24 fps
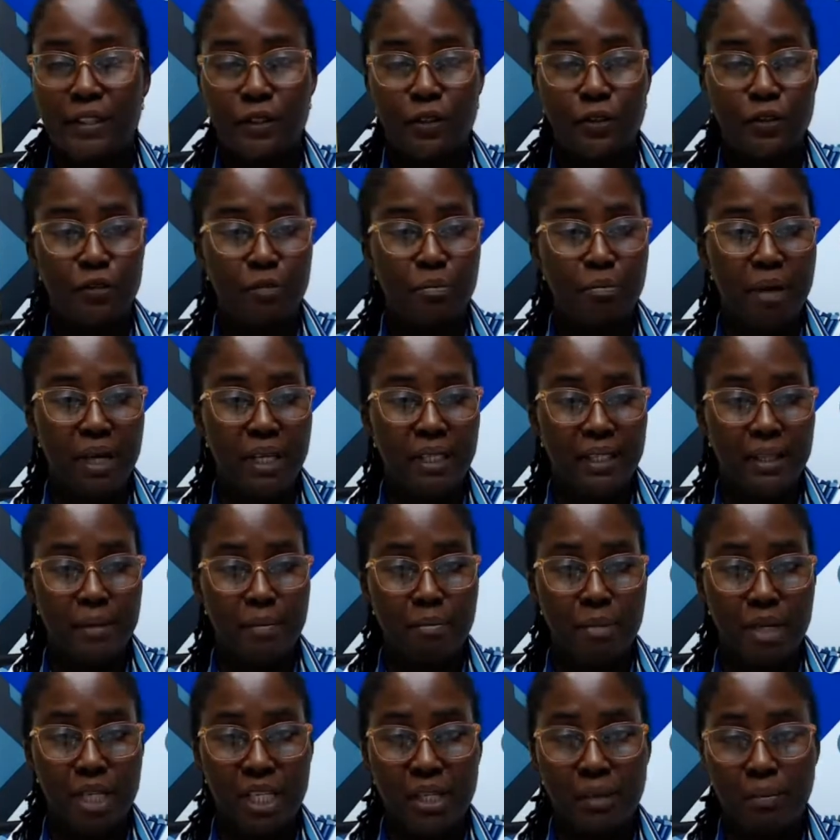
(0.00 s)
You've met the
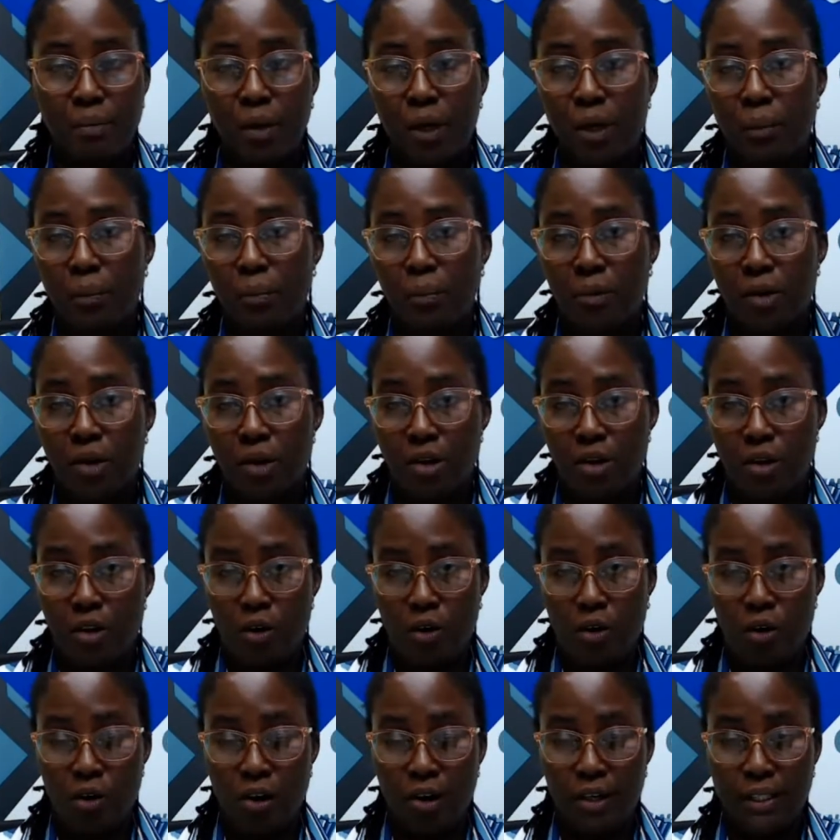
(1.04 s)
minimum
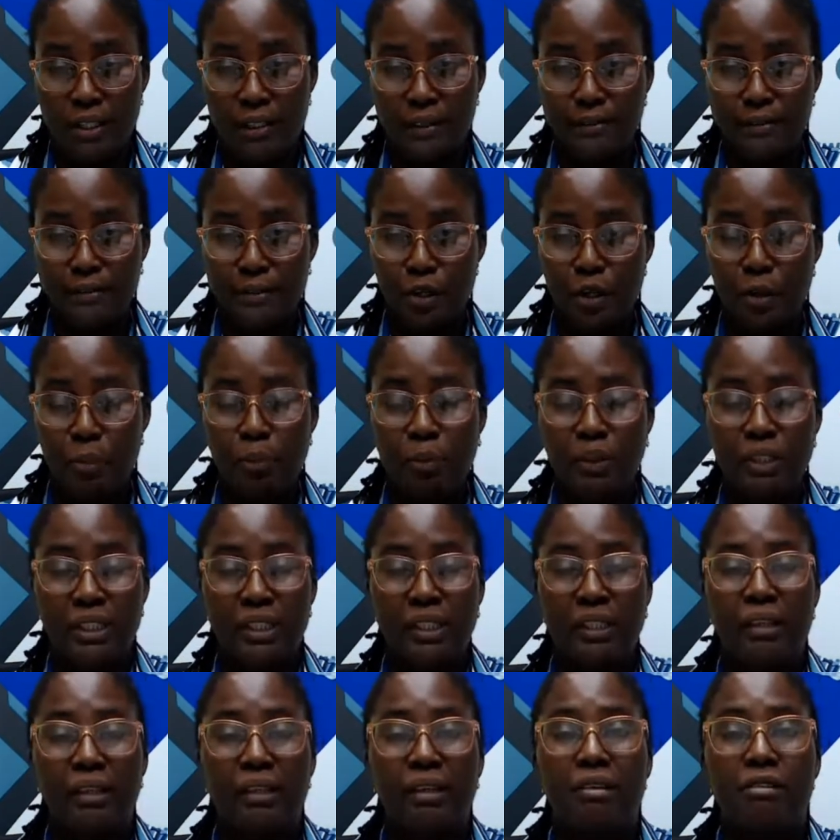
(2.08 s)
order for a
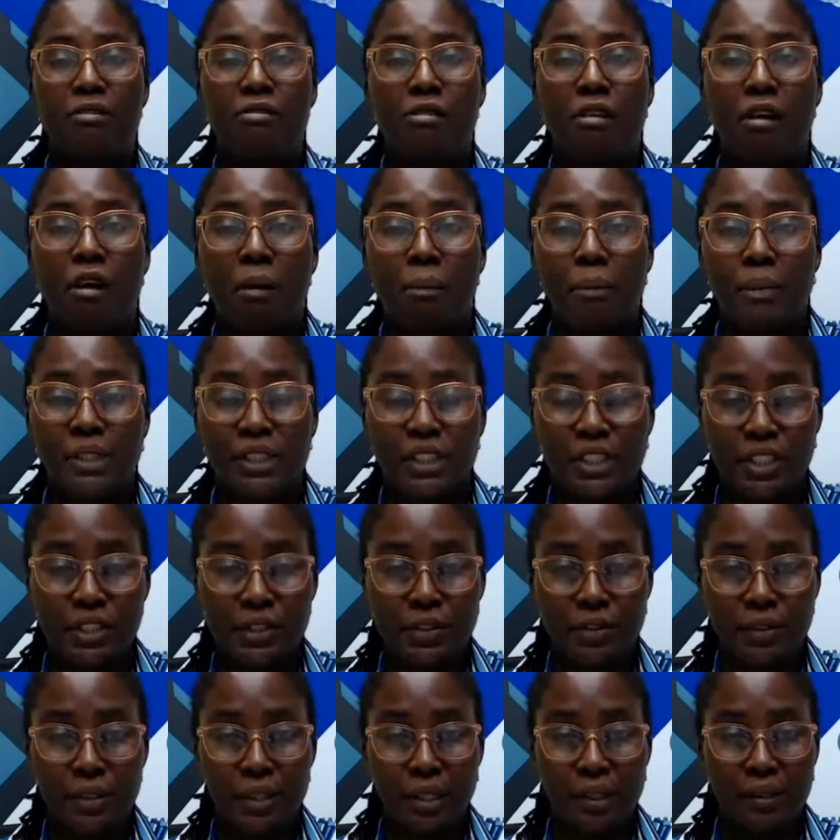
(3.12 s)
particular raw
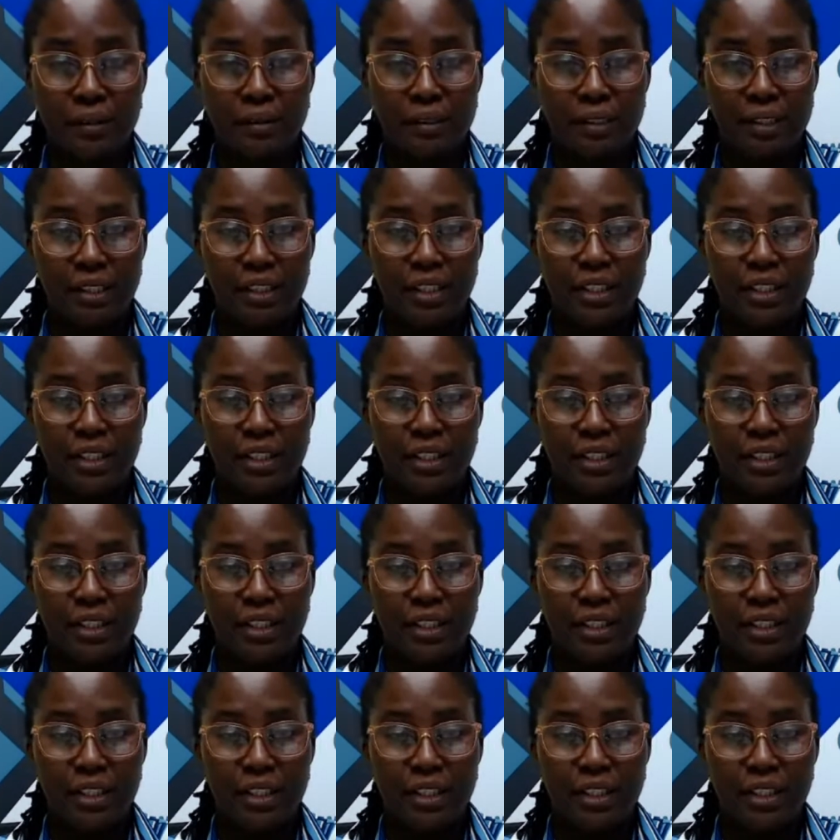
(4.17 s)
material.